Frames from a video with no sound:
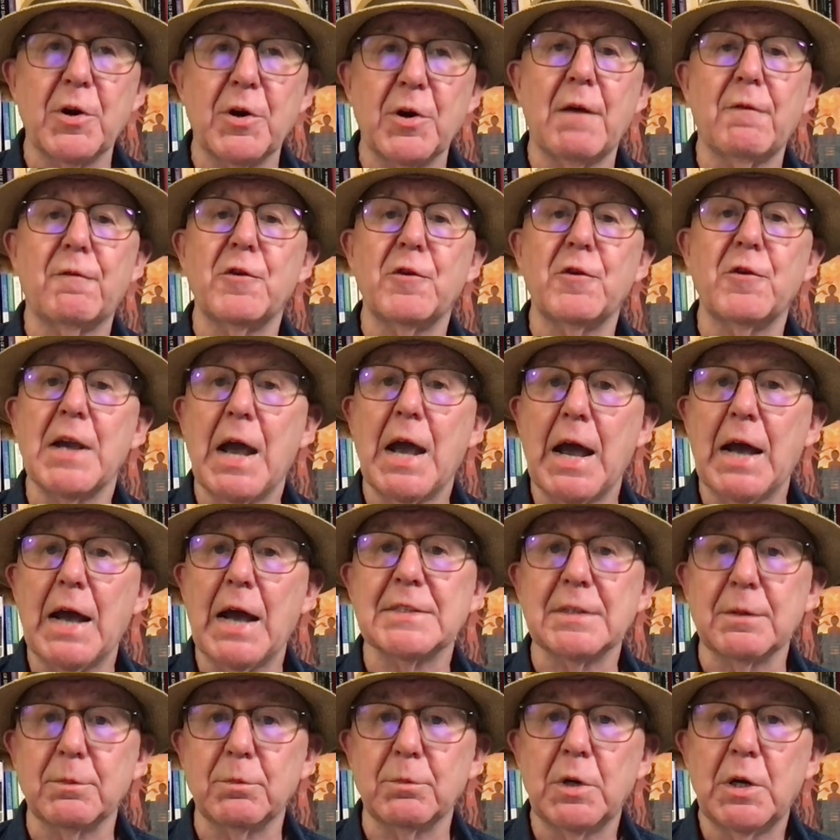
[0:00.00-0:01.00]
in every
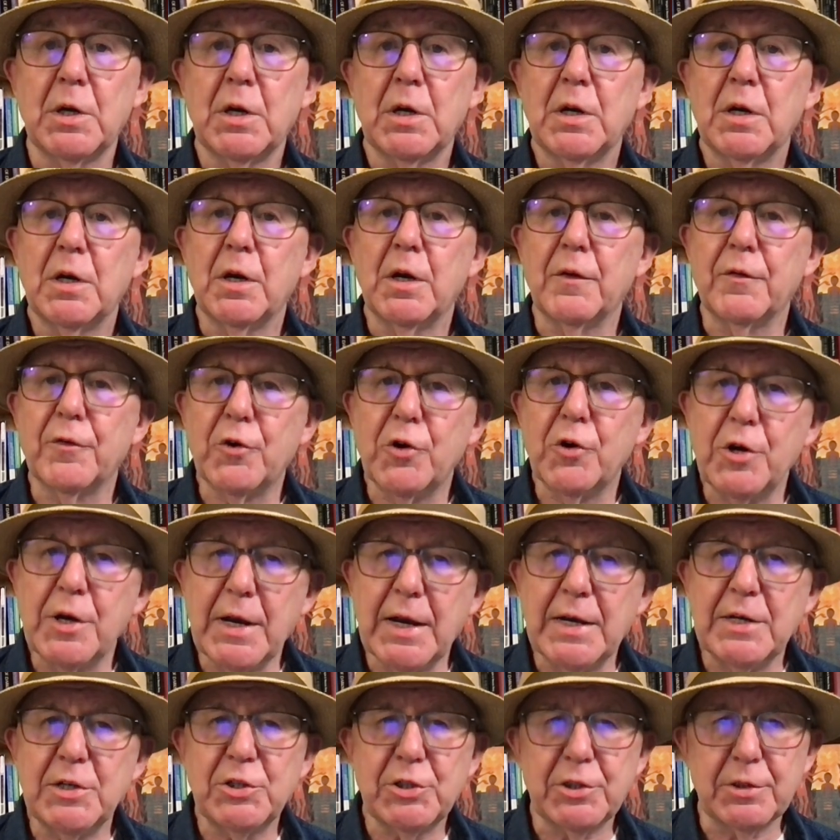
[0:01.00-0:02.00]
atom of
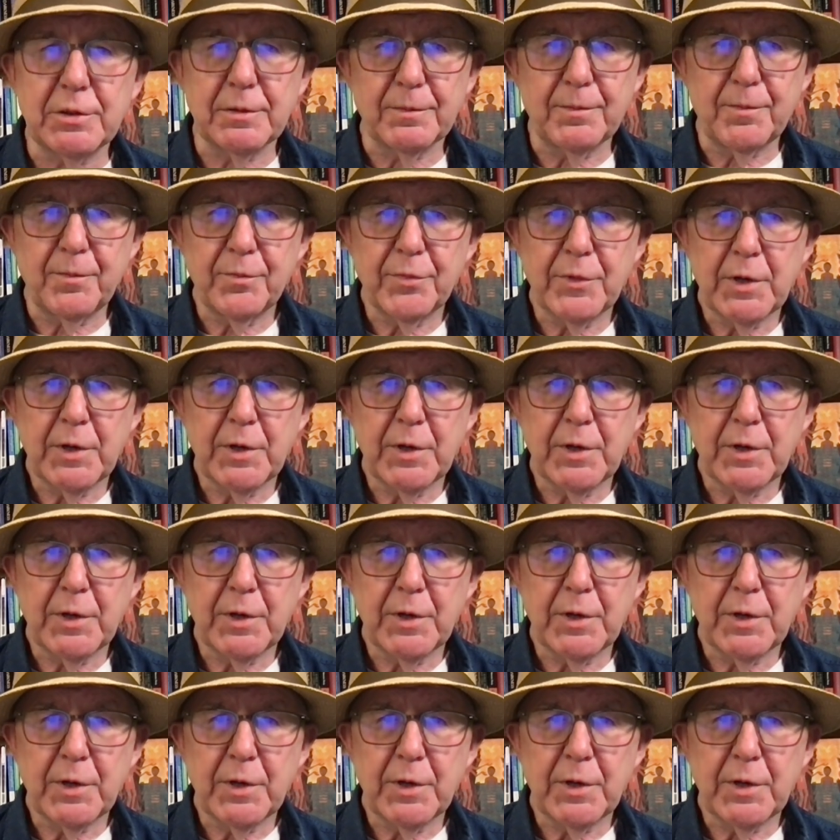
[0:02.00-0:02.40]
creation.